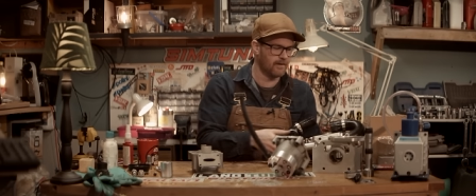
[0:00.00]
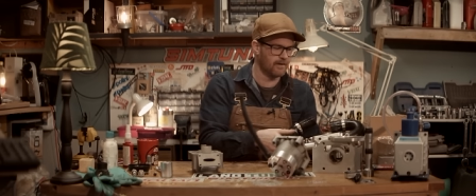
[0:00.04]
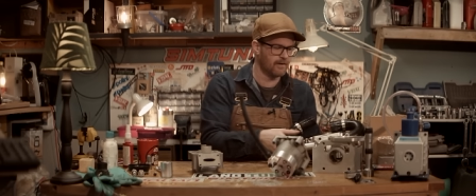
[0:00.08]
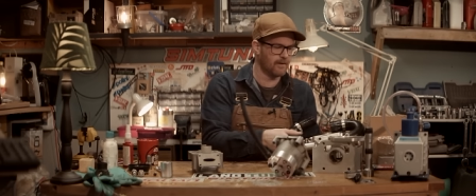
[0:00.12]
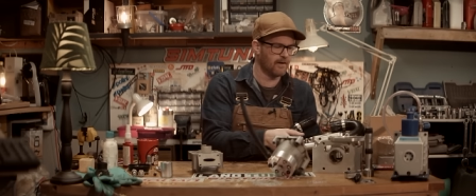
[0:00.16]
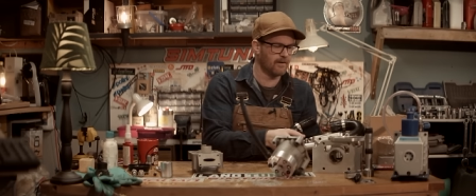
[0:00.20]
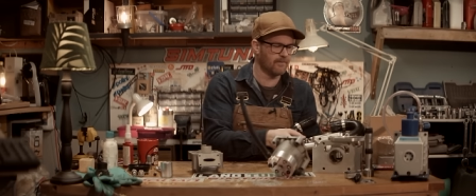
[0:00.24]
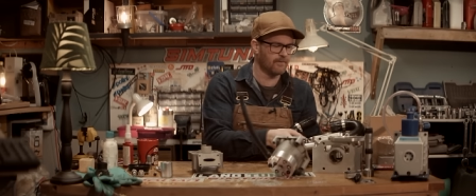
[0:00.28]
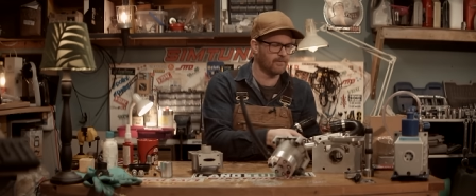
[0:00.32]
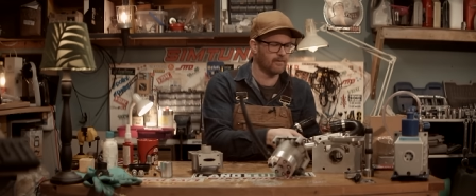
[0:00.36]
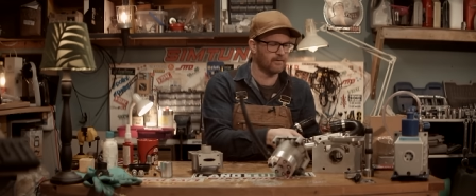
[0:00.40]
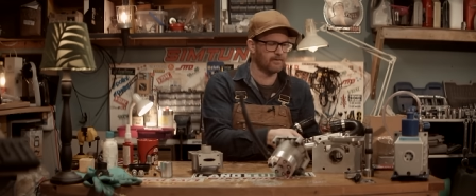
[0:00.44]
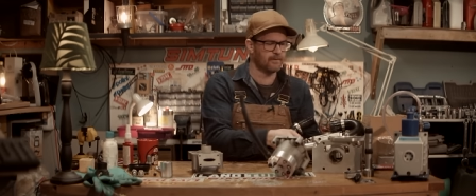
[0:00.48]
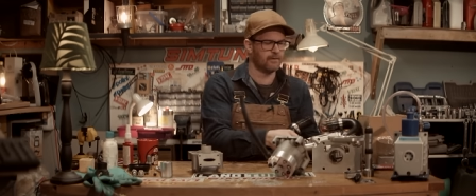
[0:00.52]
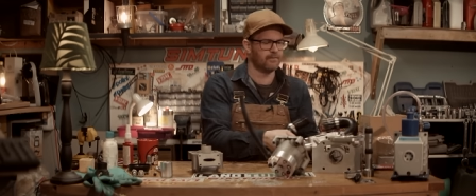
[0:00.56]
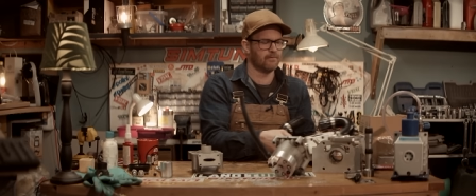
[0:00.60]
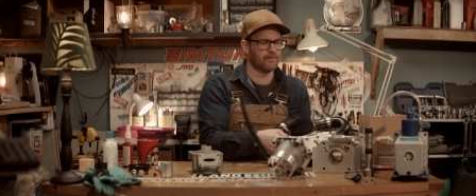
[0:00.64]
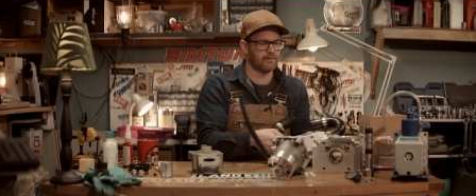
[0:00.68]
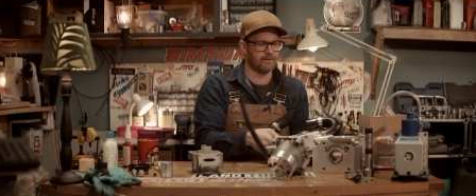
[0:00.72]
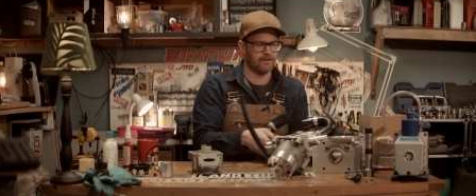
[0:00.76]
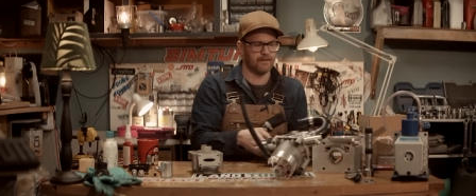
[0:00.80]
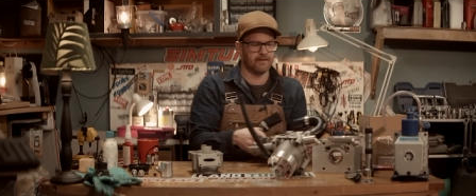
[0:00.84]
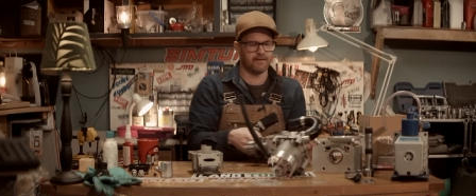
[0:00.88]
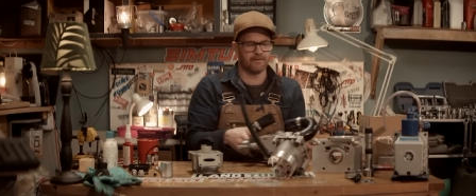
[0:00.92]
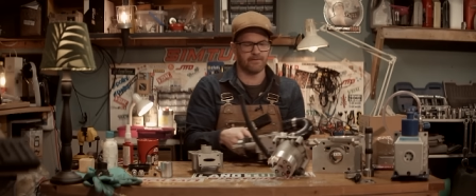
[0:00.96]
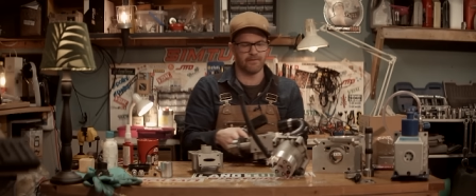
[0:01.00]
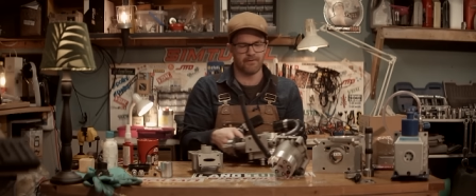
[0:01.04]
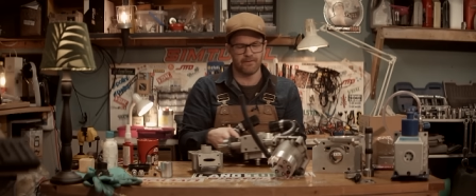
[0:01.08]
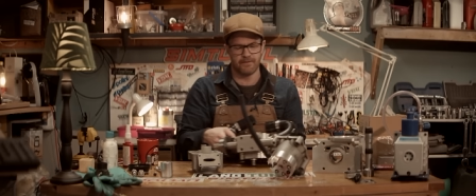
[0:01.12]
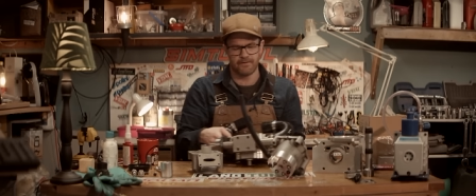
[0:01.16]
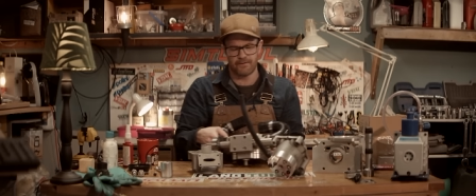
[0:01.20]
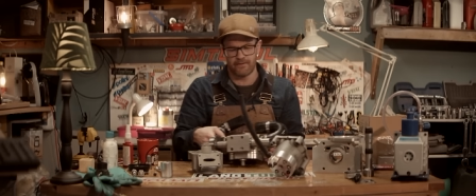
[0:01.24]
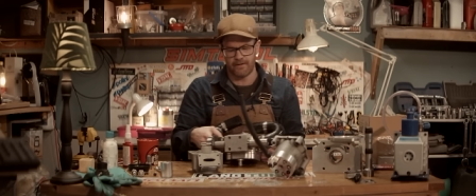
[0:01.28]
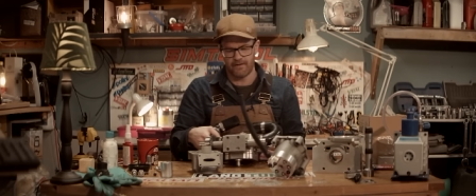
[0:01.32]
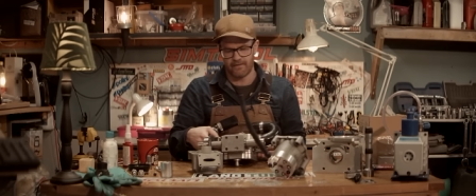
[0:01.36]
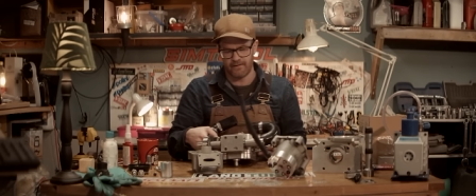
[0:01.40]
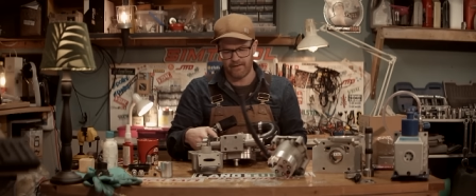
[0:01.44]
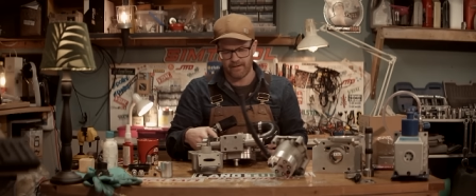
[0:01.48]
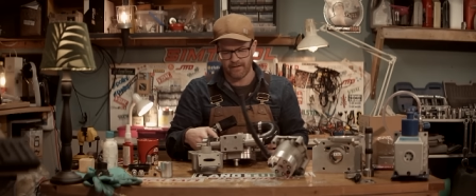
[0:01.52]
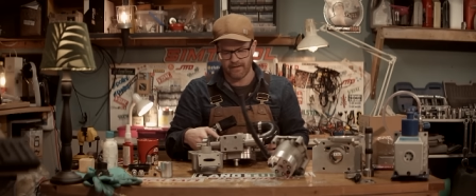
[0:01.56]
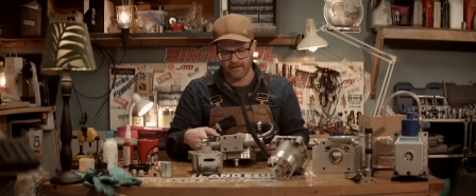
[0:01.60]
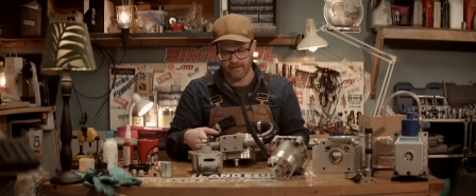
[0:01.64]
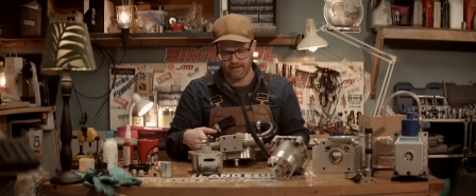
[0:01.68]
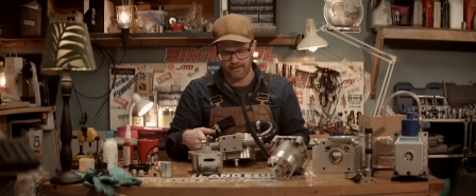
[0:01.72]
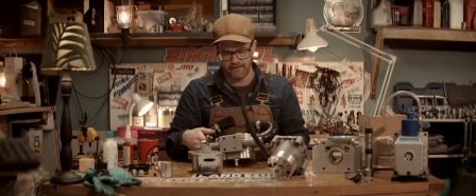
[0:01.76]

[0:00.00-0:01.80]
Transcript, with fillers: And I thought it was exhaust area.